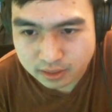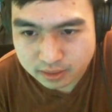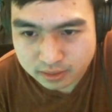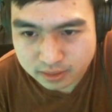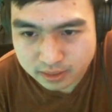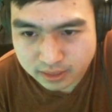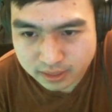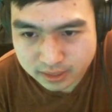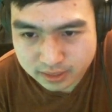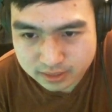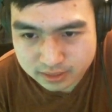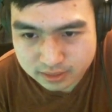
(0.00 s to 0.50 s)

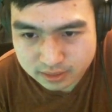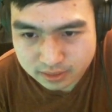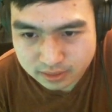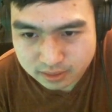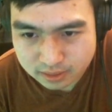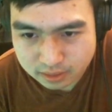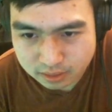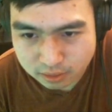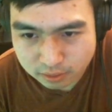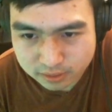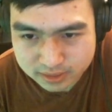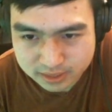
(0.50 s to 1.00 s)
these
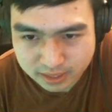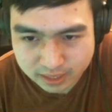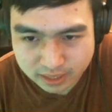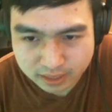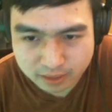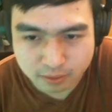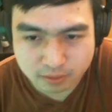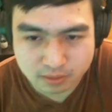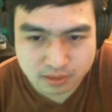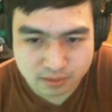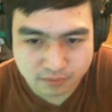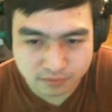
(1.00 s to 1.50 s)
30-second
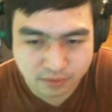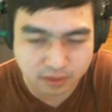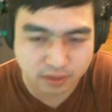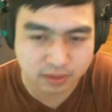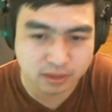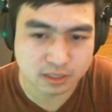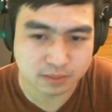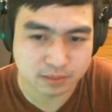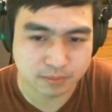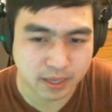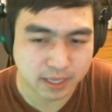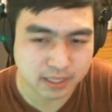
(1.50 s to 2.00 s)
notes fill in the
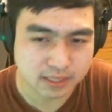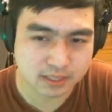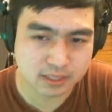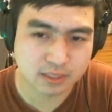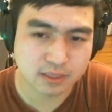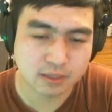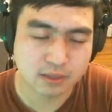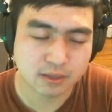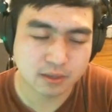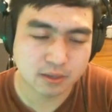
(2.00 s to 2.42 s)
space.